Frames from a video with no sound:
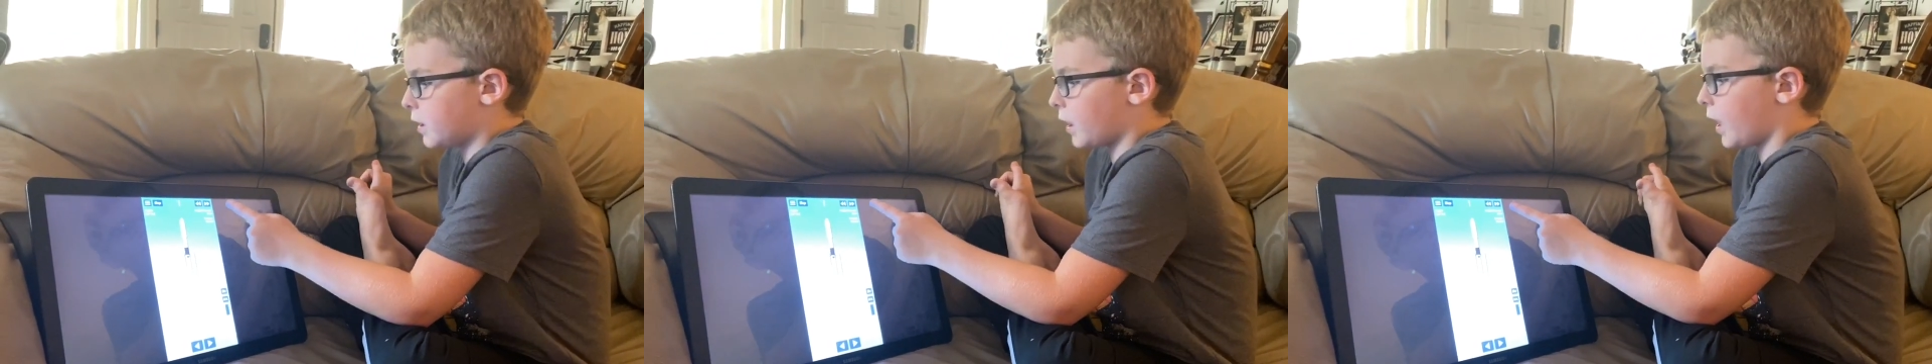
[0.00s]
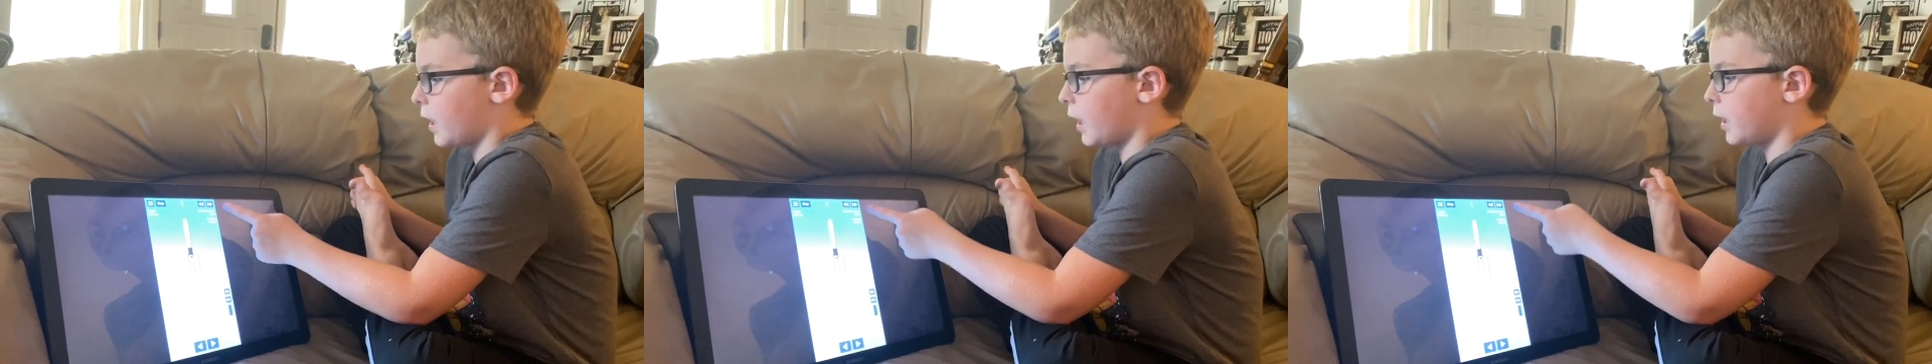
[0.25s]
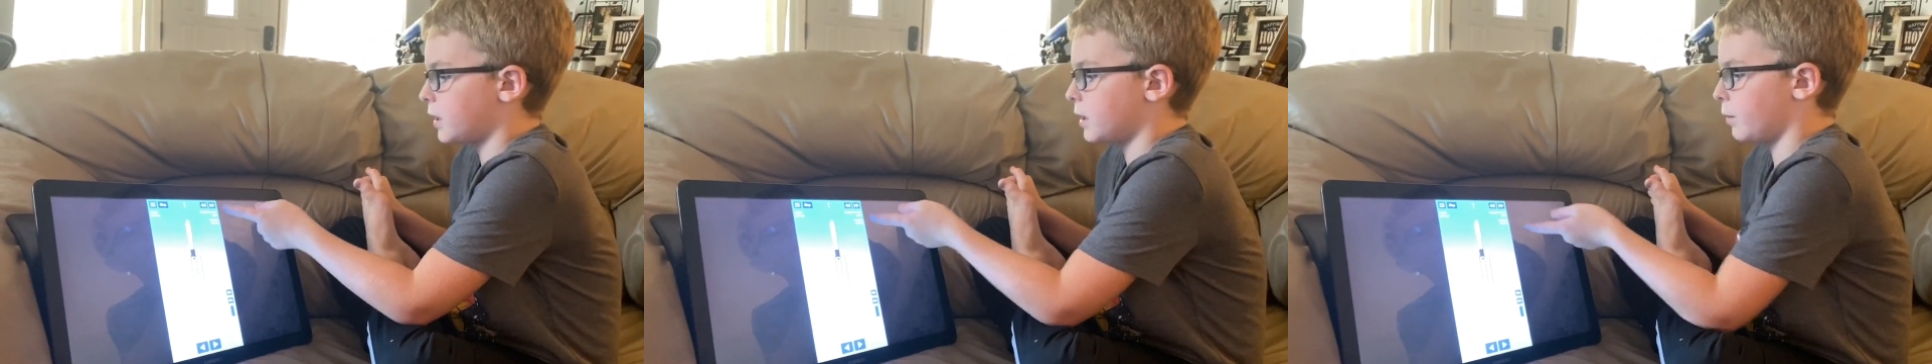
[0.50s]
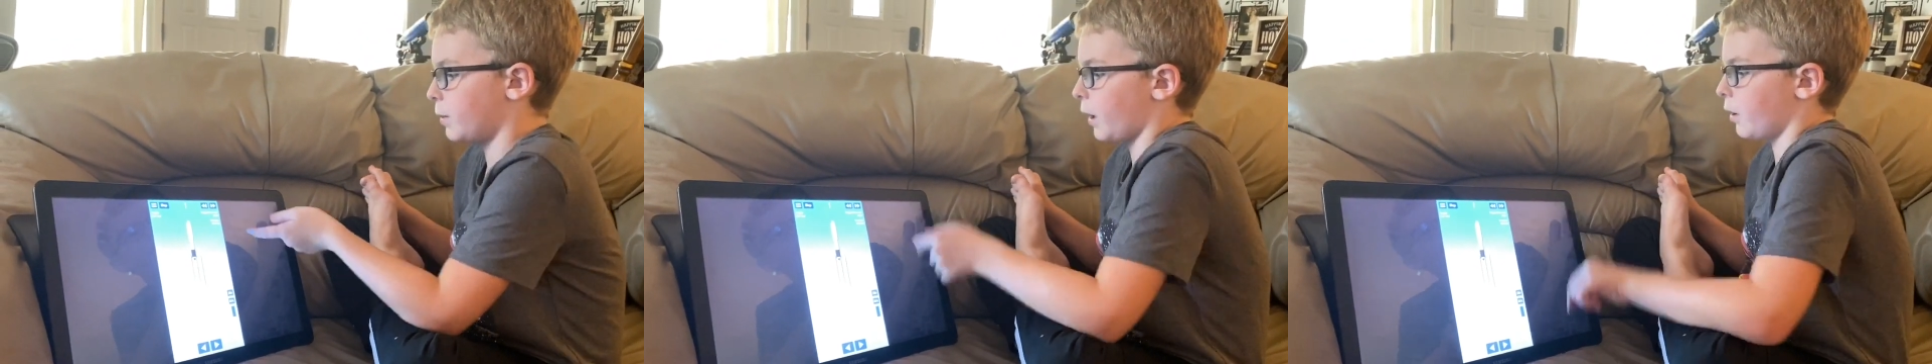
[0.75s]
that
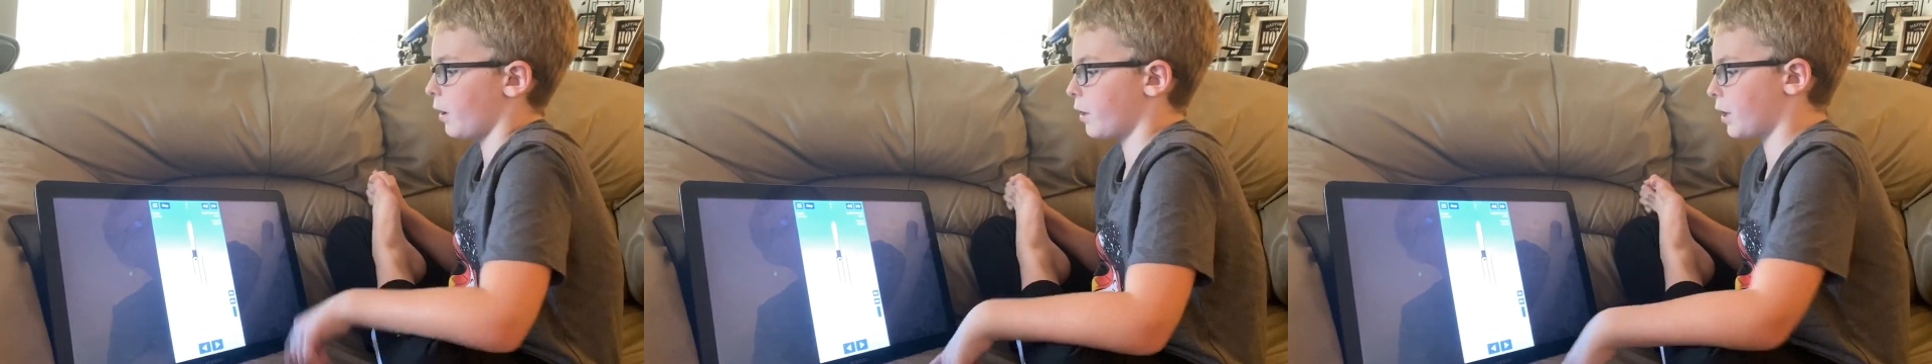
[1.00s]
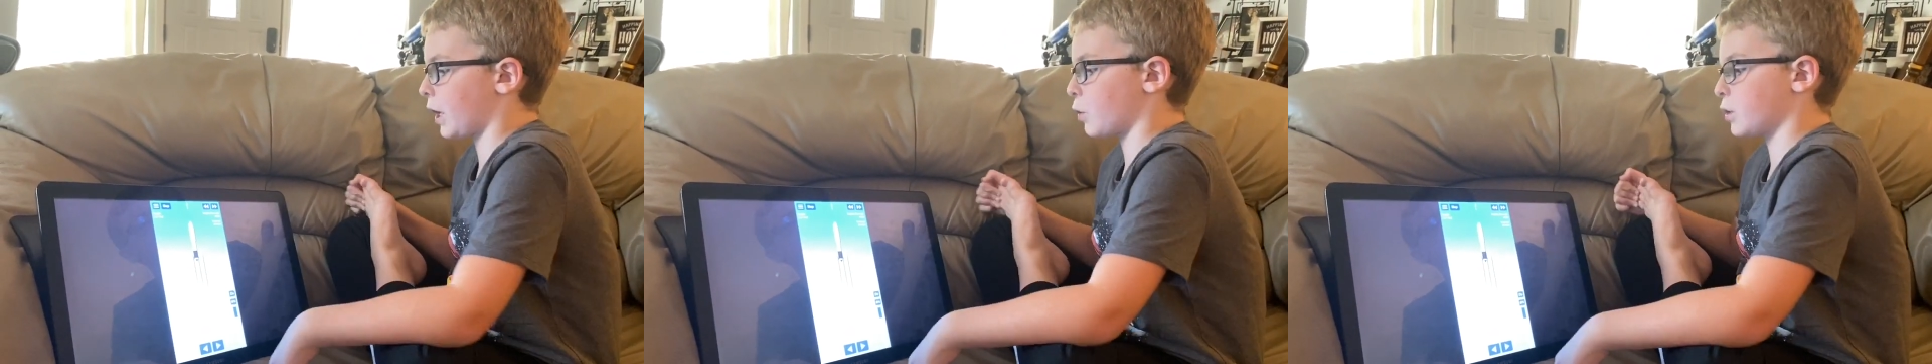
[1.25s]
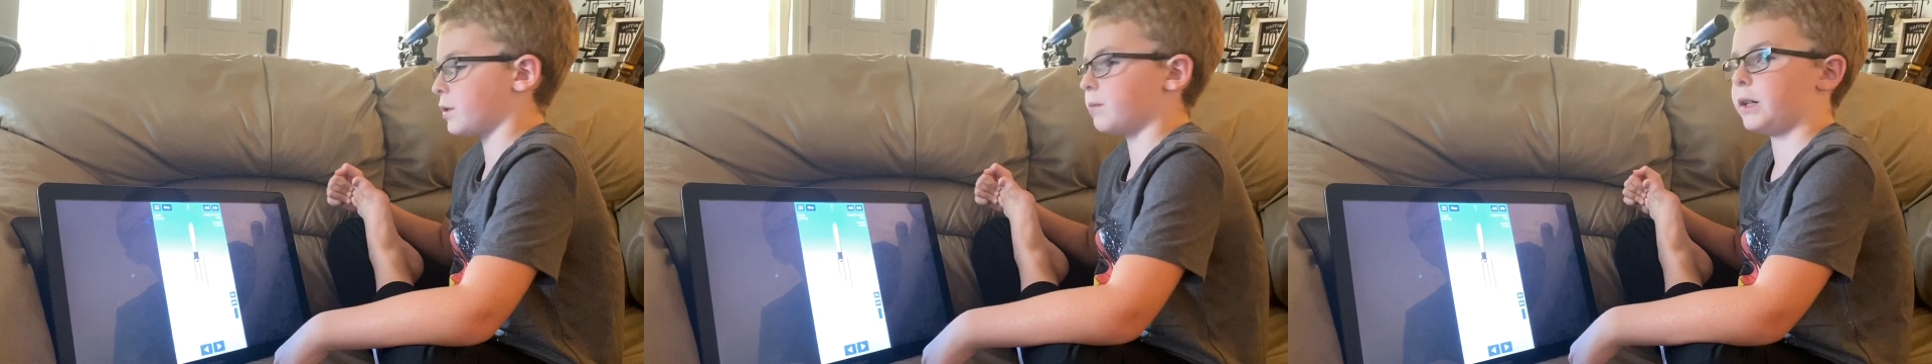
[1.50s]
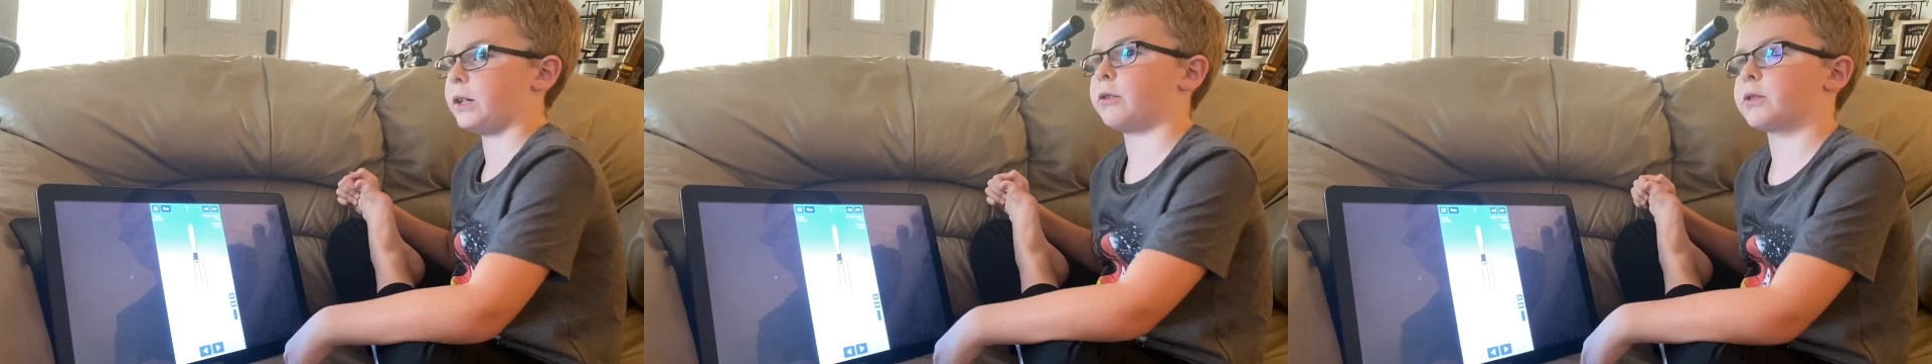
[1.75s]
hits about
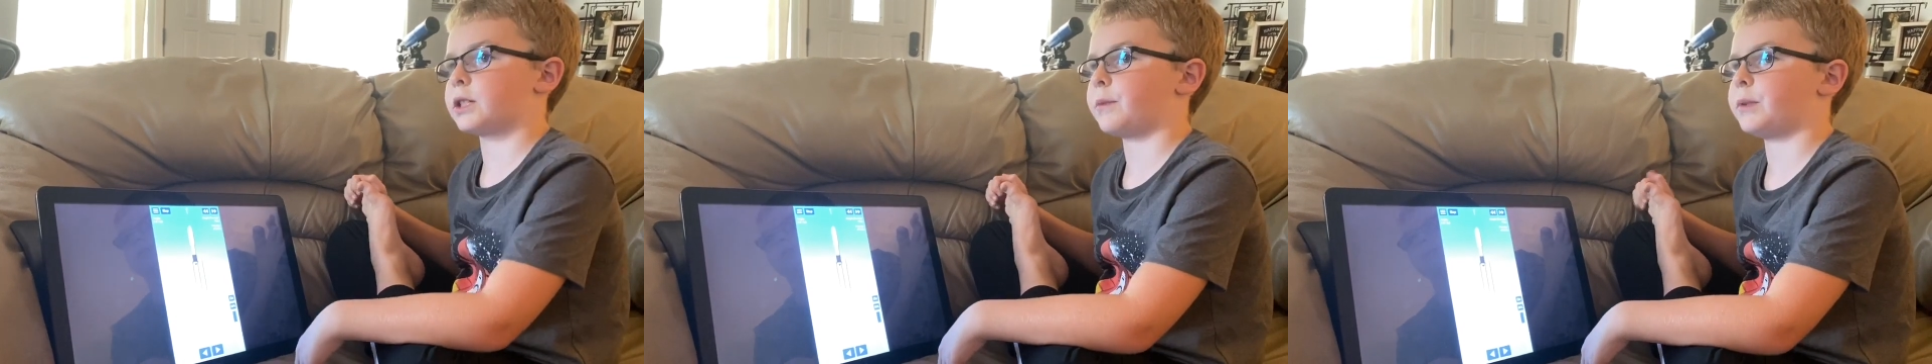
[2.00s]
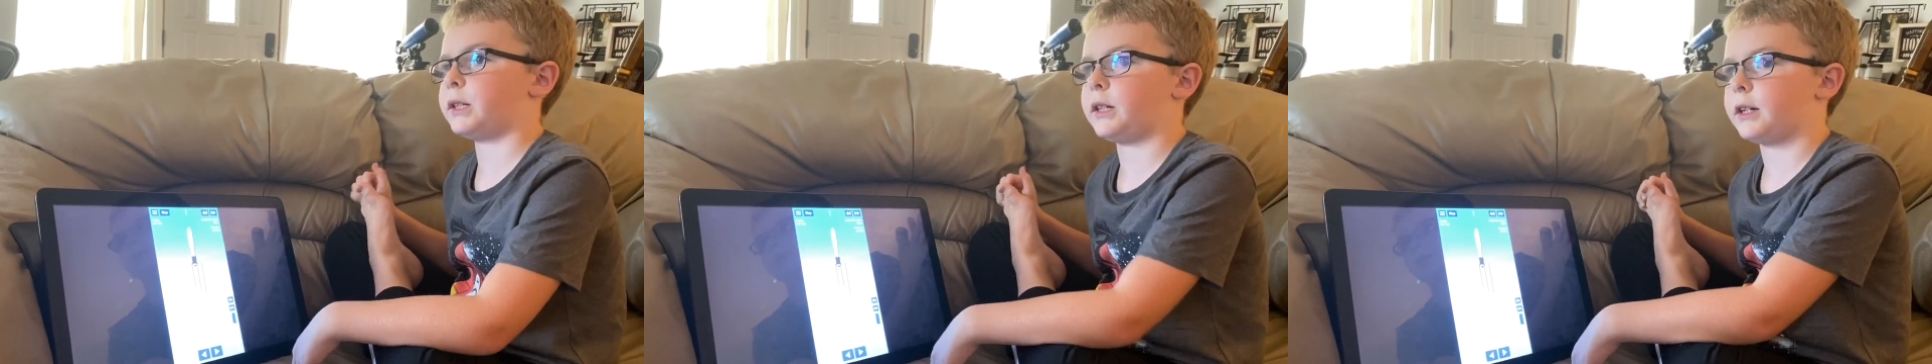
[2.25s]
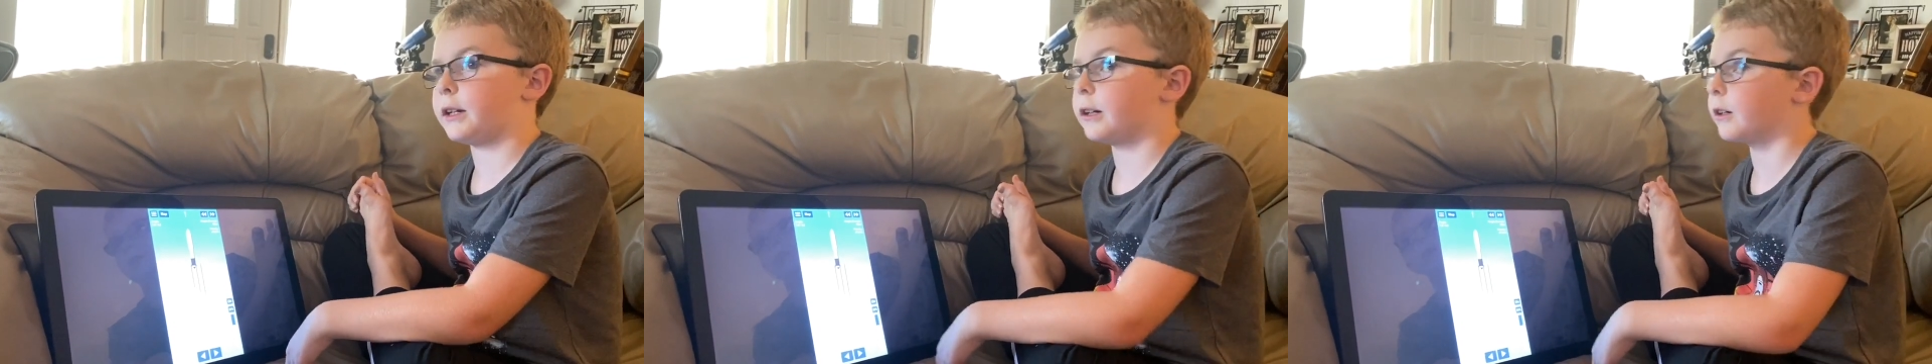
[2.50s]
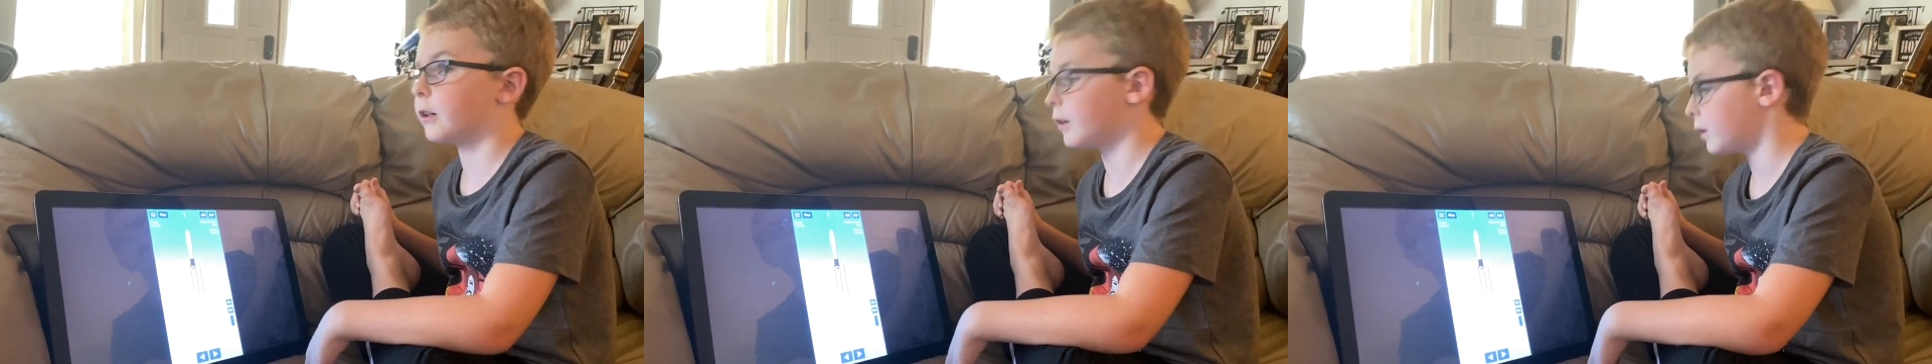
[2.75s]
1,000 meters up in the air.